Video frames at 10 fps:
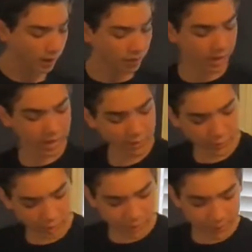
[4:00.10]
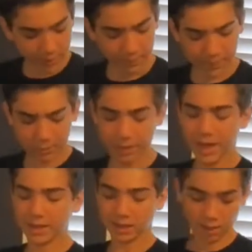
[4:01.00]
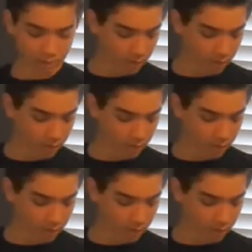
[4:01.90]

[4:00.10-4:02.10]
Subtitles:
and they can even climb up and bask.